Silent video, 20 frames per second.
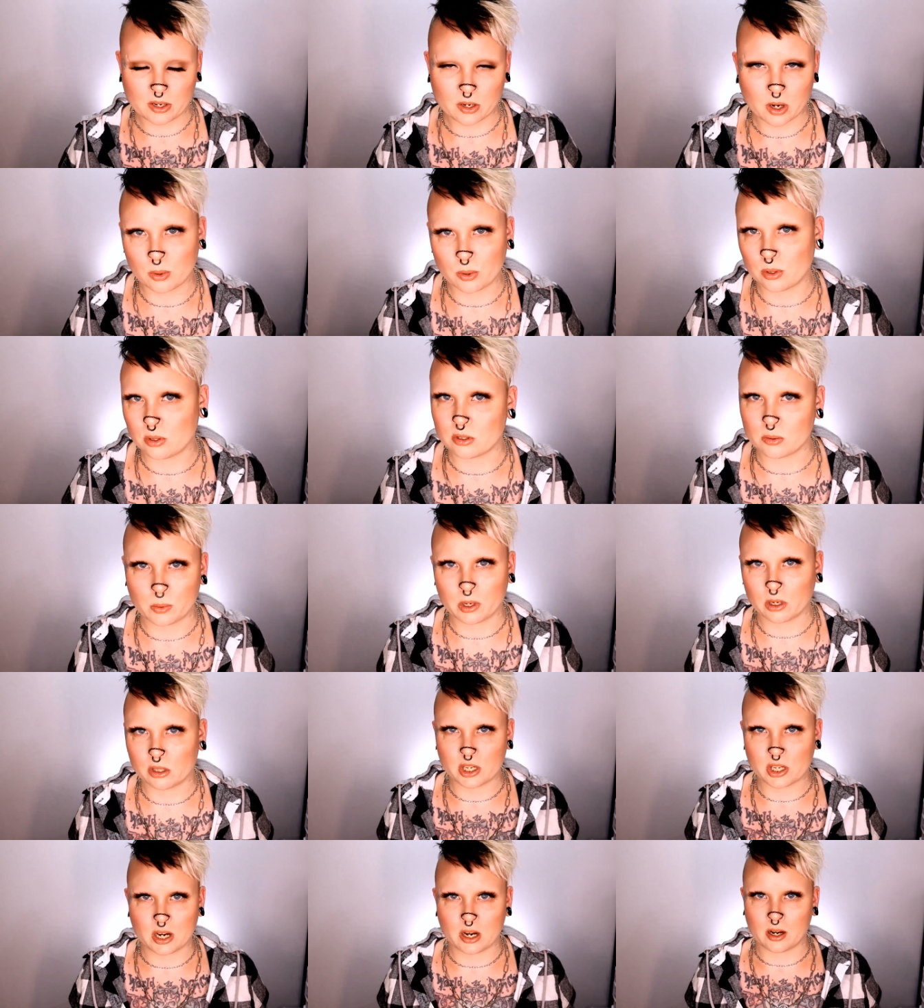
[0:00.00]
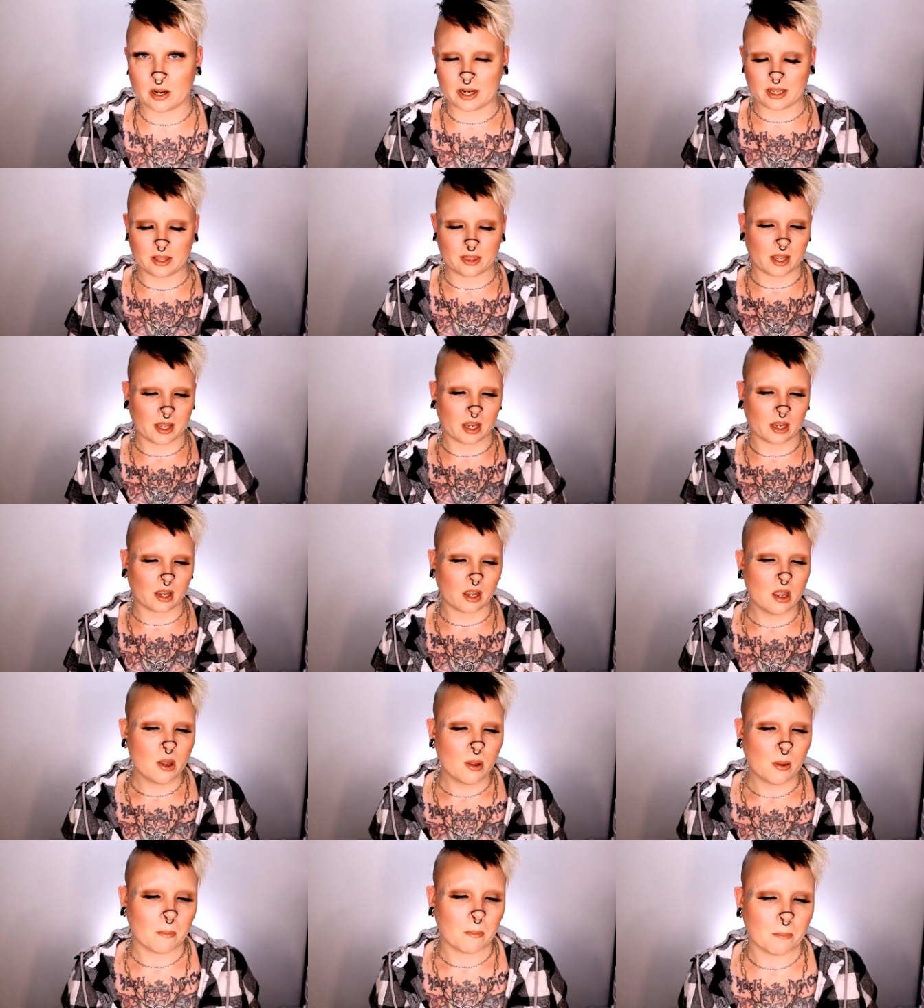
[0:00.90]
don't use a wheelchair or anything,
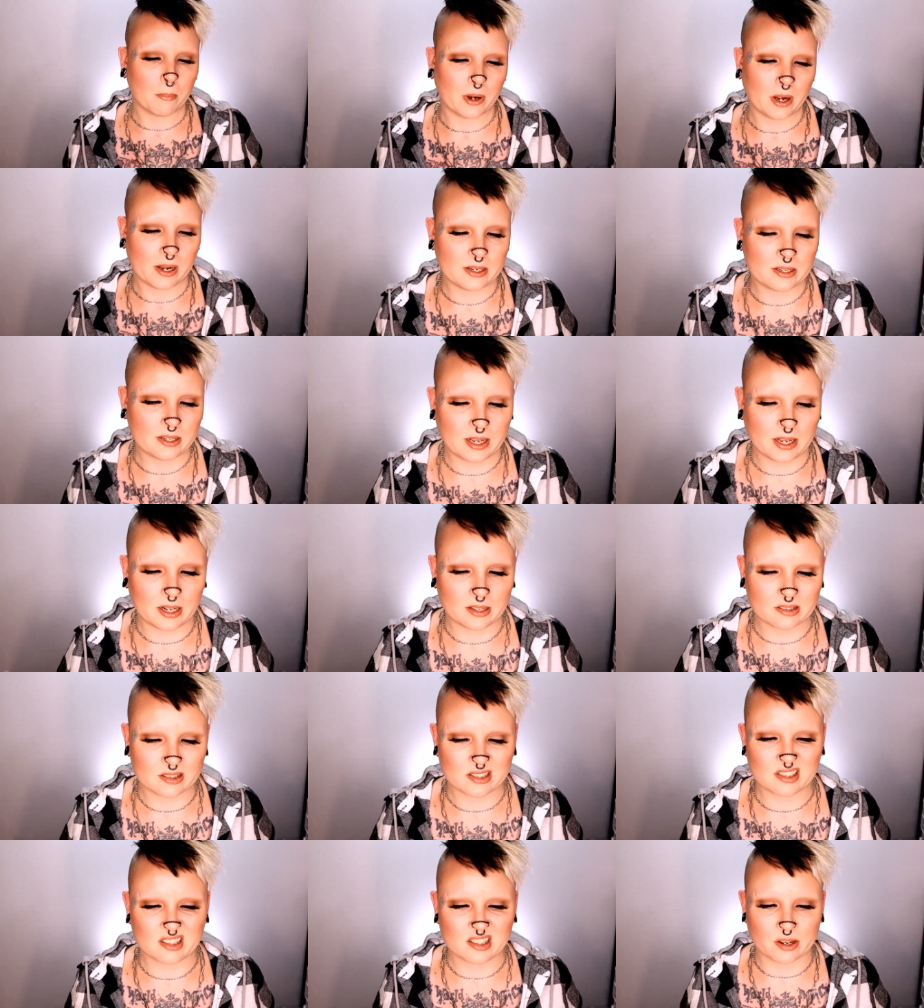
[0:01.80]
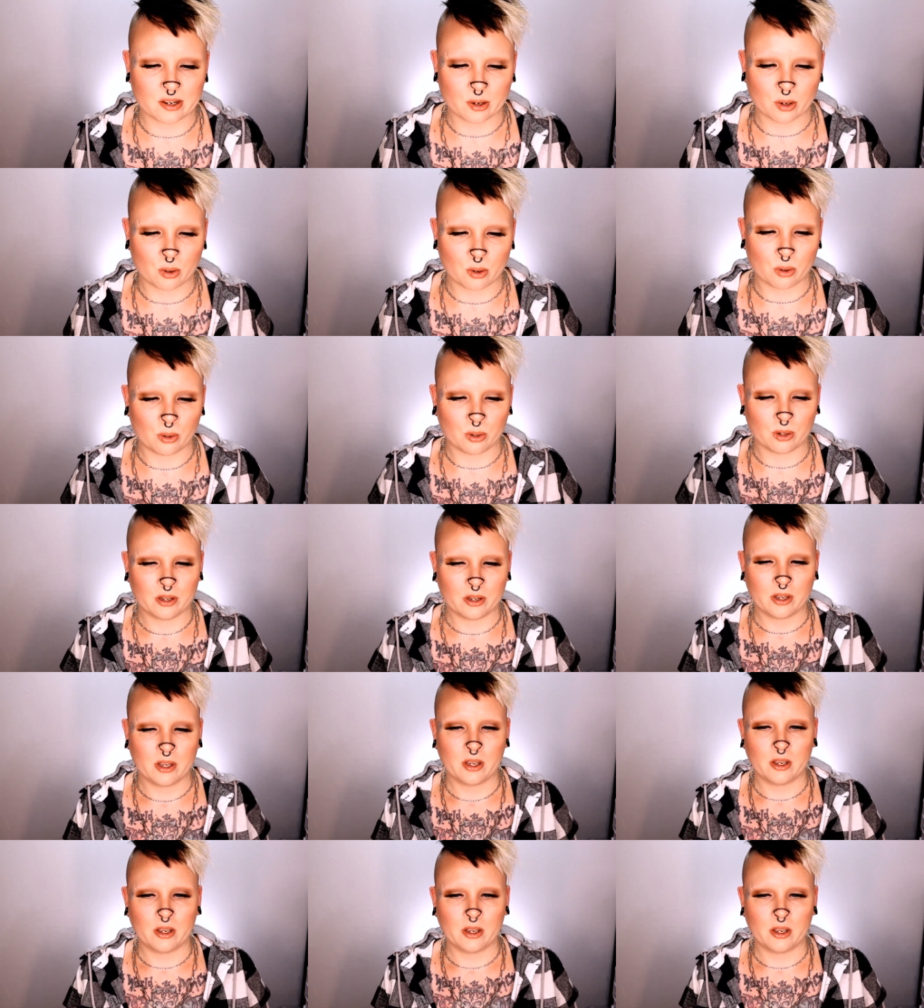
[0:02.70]
but it's still,